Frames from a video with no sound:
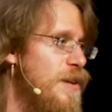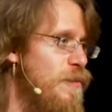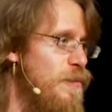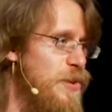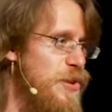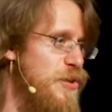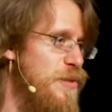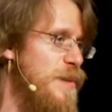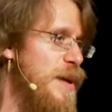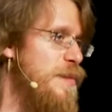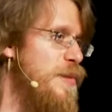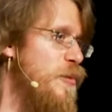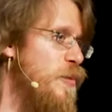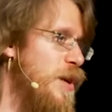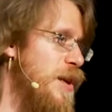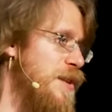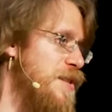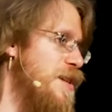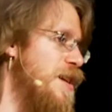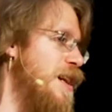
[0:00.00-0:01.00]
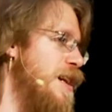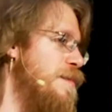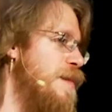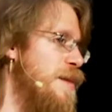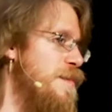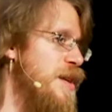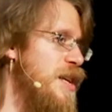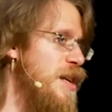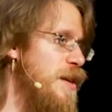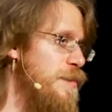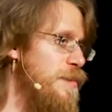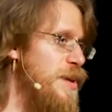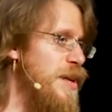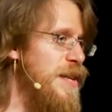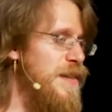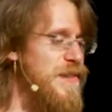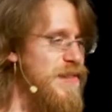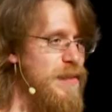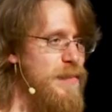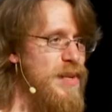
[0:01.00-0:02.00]
would you maybe want to talk at my meetup?
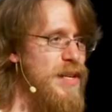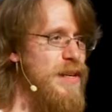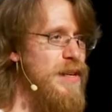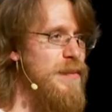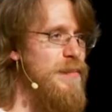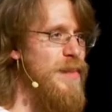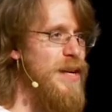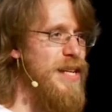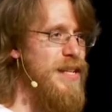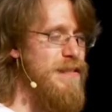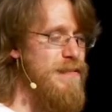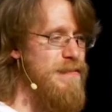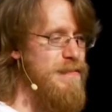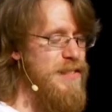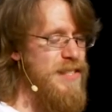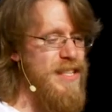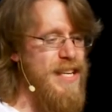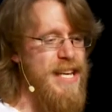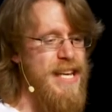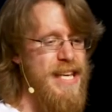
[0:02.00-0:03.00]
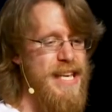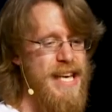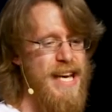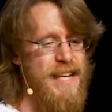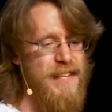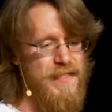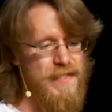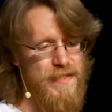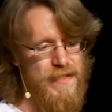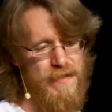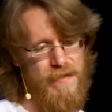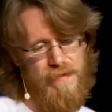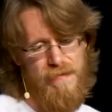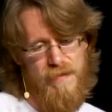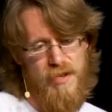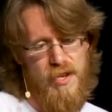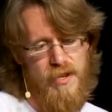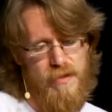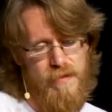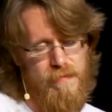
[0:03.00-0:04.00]
And somebody might say yes.
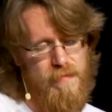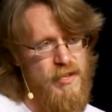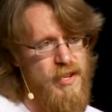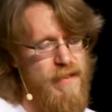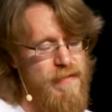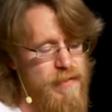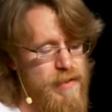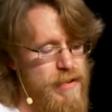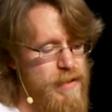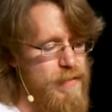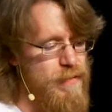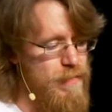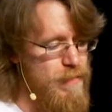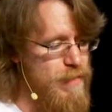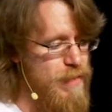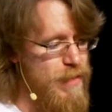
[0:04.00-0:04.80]
You never know.